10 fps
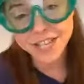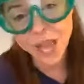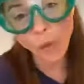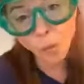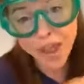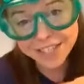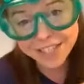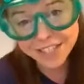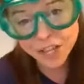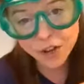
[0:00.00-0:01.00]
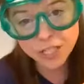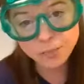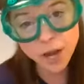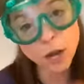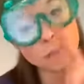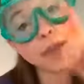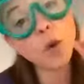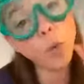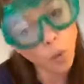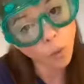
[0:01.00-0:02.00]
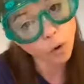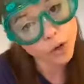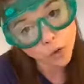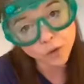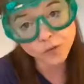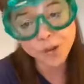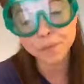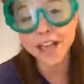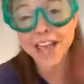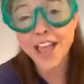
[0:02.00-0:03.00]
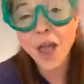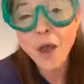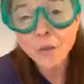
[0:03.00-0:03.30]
Can't wait to see your experiment or your replay.